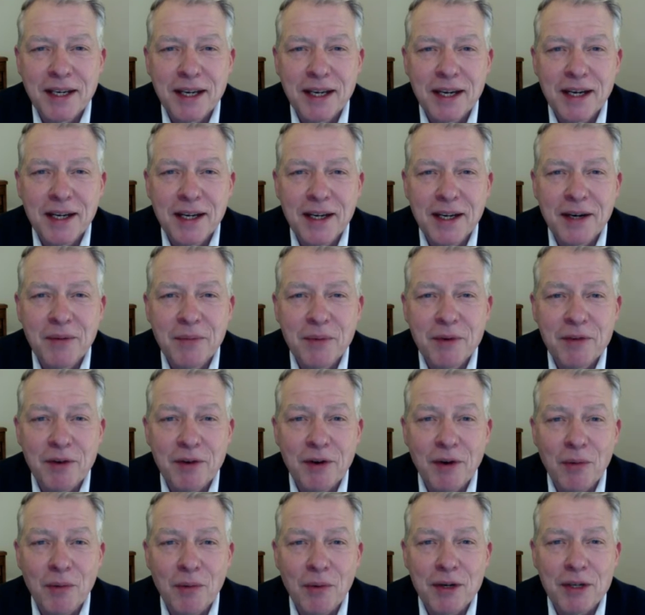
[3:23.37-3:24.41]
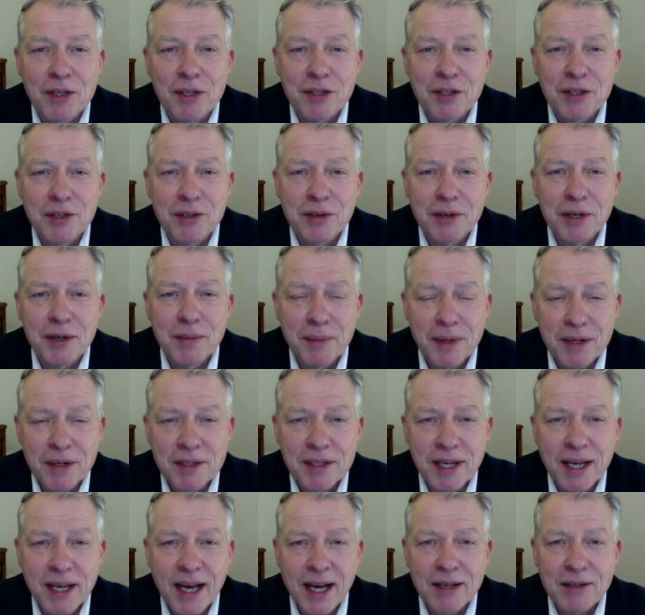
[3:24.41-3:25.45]
And we've got one or two community
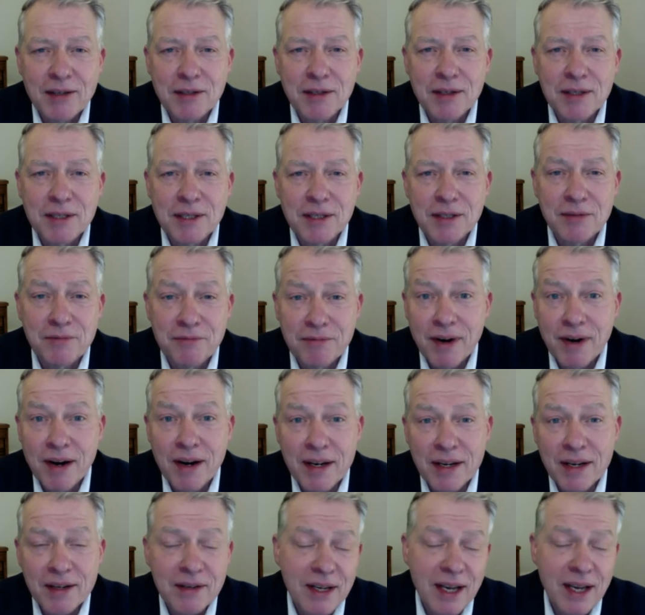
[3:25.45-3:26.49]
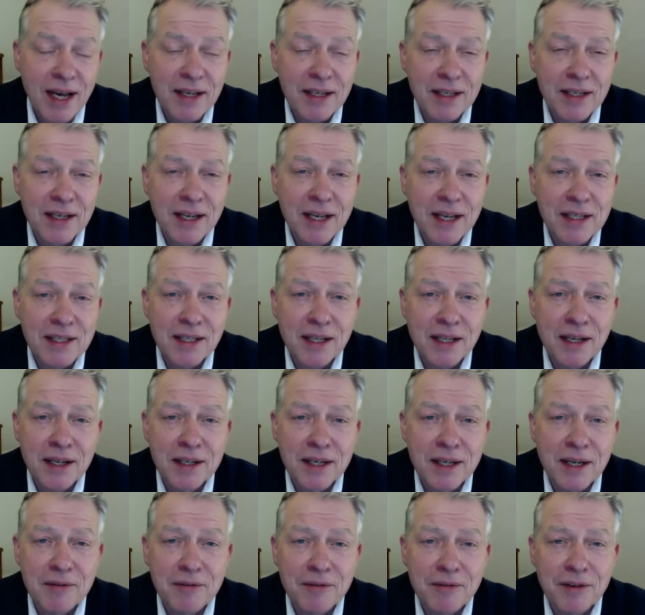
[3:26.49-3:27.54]
councillors and very good candidates lined
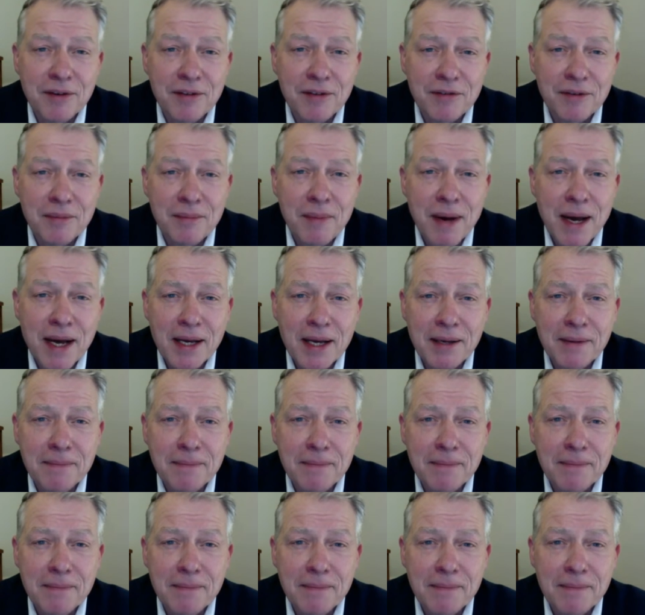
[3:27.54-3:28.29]
up for May.